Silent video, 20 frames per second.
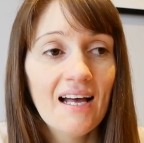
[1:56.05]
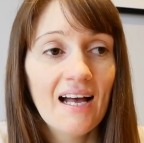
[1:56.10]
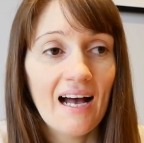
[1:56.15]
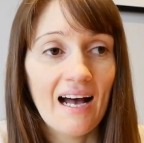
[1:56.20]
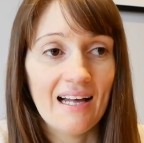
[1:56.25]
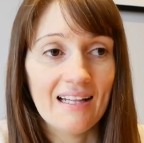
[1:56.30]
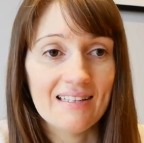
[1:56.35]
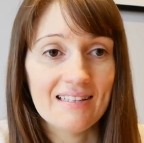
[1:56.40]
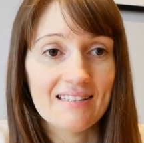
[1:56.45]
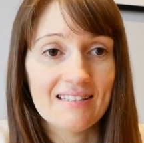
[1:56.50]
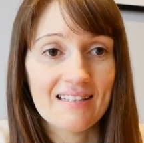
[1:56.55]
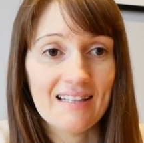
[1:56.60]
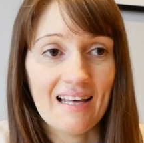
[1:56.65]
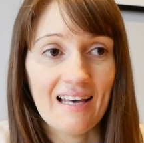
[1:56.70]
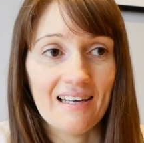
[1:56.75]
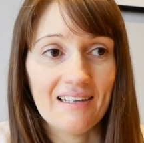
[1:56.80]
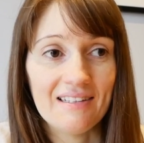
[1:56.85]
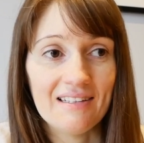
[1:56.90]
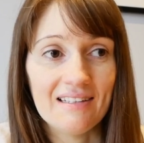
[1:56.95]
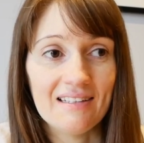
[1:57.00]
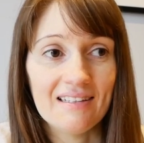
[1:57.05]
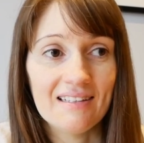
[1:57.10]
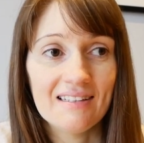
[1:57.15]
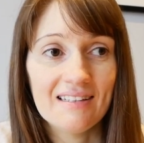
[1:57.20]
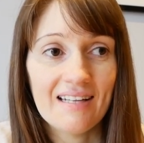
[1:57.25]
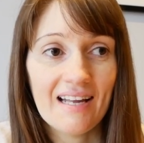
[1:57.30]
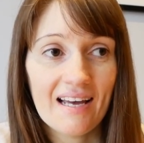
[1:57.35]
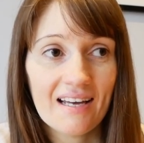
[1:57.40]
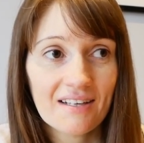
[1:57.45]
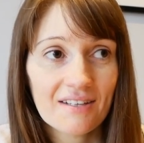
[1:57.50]
And then
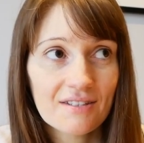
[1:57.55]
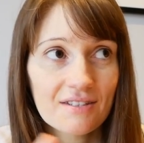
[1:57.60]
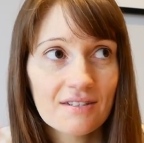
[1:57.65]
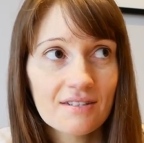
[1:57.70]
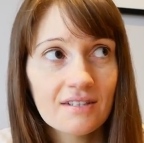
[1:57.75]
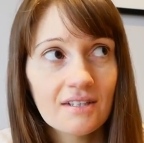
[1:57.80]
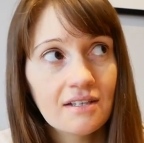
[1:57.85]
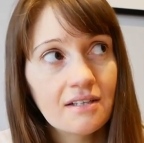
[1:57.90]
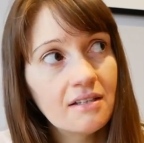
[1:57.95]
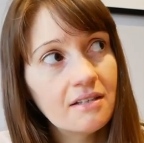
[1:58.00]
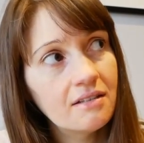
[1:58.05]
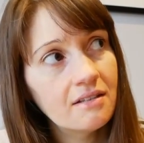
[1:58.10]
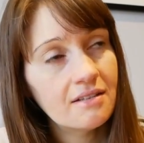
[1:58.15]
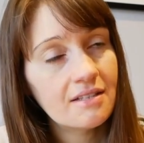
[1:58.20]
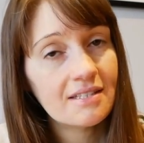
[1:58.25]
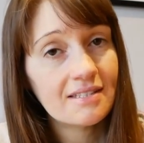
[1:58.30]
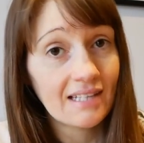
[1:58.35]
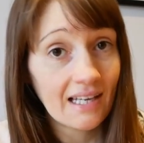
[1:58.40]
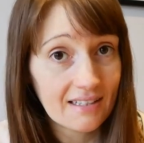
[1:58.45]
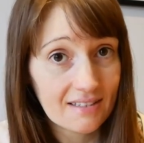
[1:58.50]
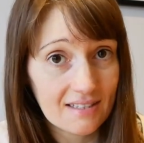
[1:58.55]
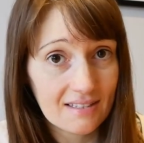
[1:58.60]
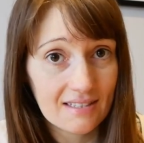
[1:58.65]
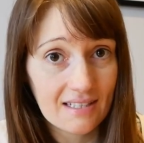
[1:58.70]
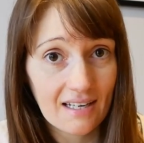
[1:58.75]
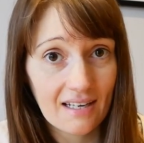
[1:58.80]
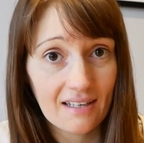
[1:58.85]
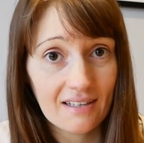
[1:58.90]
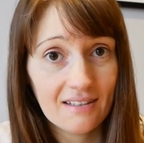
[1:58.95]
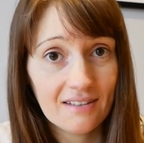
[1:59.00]
next
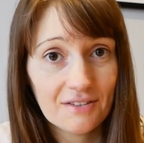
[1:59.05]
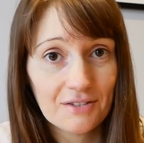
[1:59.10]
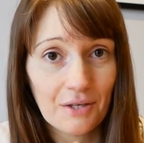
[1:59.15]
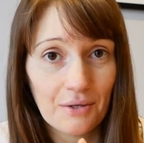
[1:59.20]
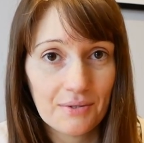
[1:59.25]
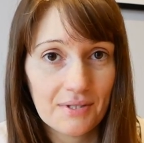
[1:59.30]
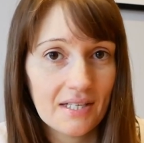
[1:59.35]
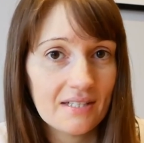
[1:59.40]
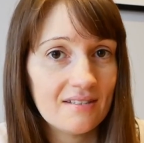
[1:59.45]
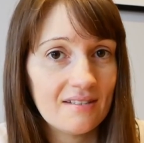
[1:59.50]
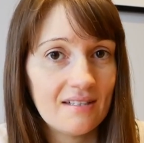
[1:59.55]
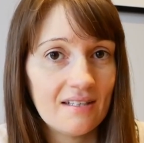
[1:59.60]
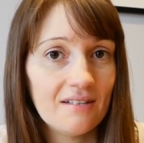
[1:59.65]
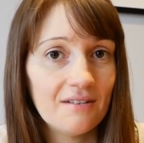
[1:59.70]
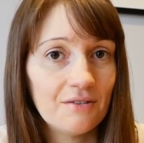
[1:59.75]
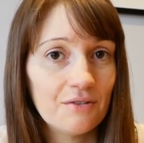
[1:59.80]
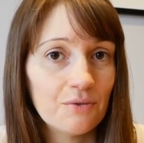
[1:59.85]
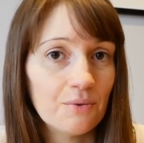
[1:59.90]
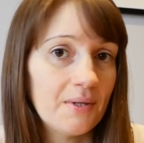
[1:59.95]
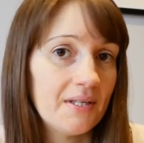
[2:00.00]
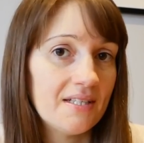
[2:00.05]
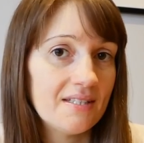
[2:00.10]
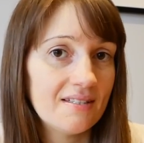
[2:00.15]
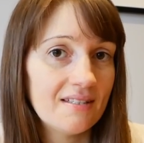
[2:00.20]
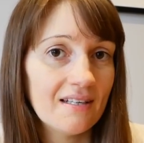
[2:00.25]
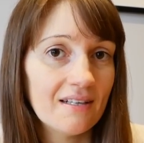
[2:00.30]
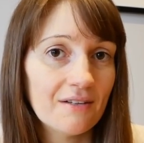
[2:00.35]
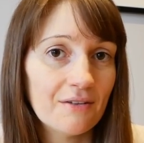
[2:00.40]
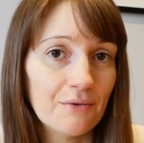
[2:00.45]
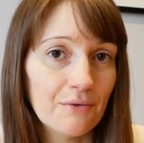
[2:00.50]
Saturday, so Saturday the
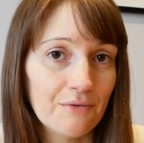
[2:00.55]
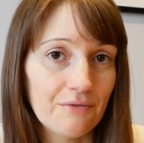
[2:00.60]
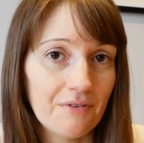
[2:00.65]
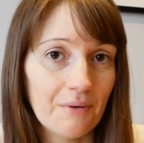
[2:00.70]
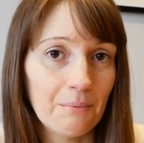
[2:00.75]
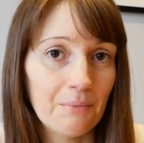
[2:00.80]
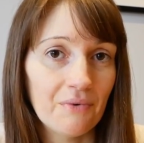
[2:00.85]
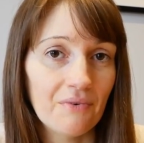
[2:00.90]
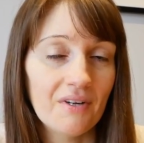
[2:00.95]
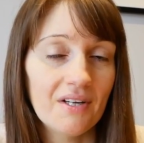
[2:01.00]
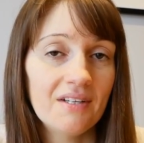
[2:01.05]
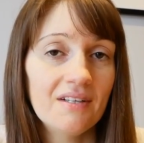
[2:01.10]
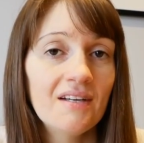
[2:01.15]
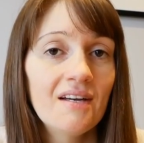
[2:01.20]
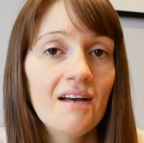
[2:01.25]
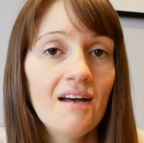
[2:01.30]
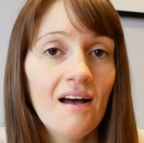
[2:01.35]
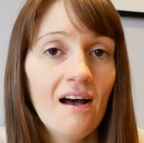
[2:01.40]
26th of February,